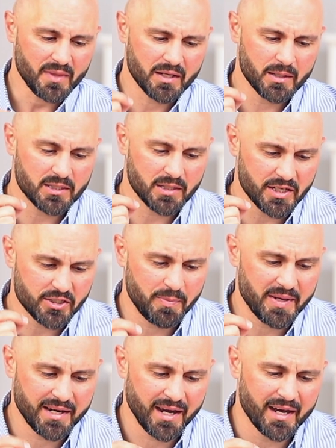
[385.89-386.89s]
is
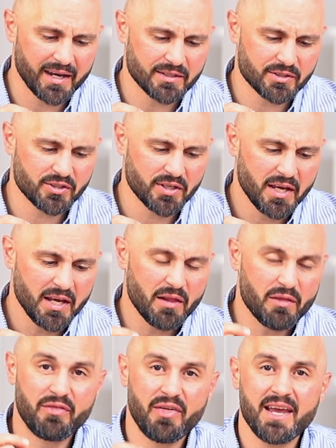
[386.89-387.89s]
because
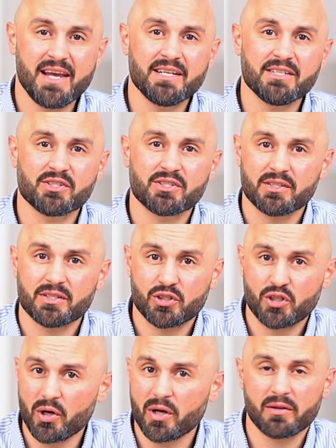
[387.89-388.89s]
these
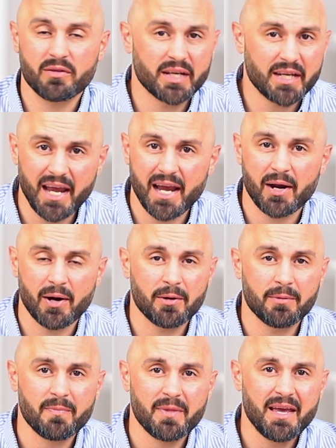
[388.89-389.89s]
took the
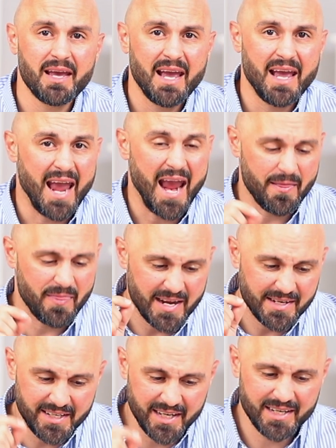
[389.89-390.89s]
care and
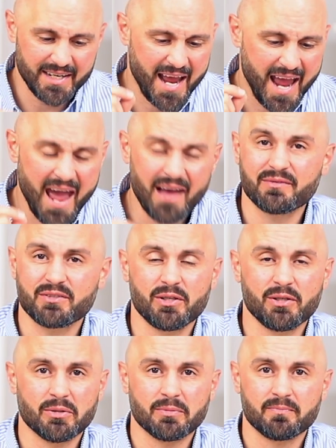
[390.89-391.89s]
they didn't have
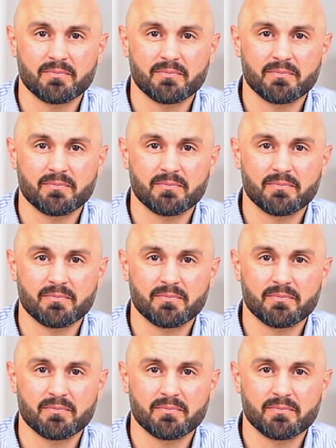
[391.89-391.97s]
to.